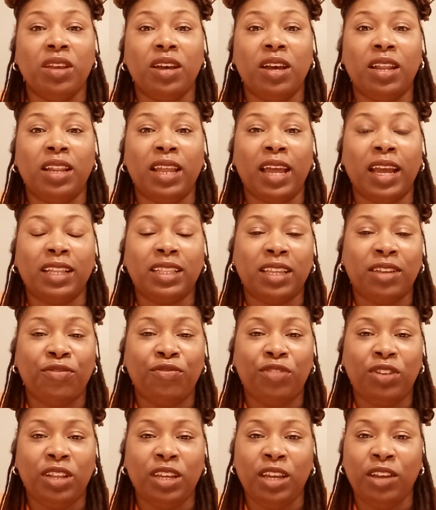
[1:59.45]

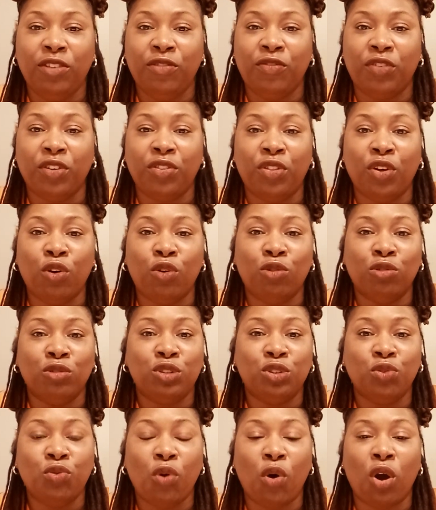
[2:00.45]
Collectively, for those
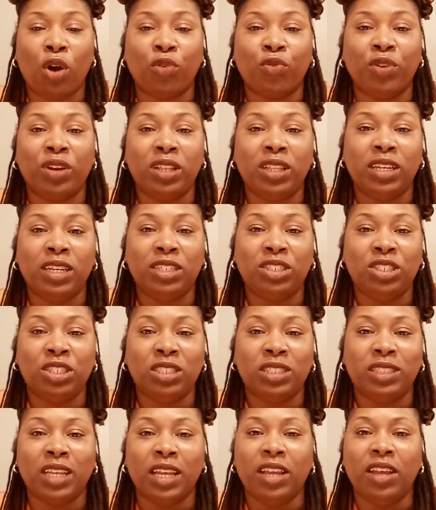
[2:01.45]
who are
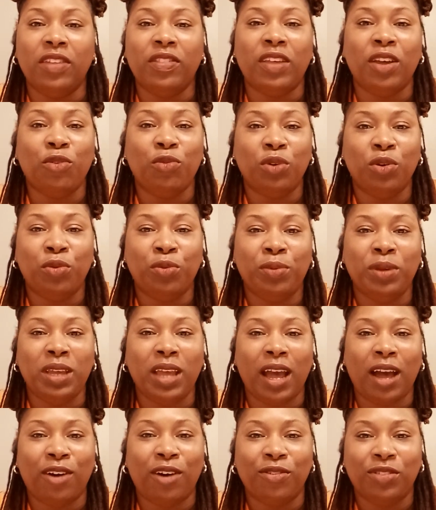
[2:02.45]
religious, they will
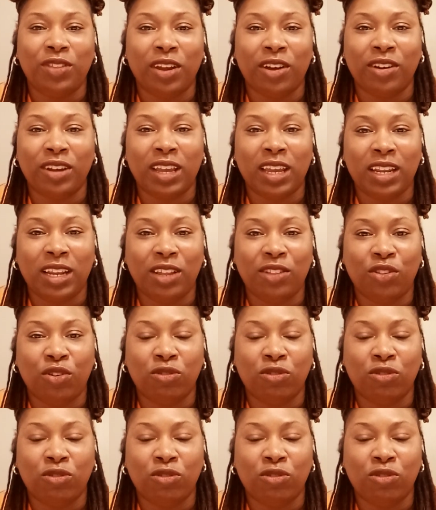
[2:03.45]
be out there getting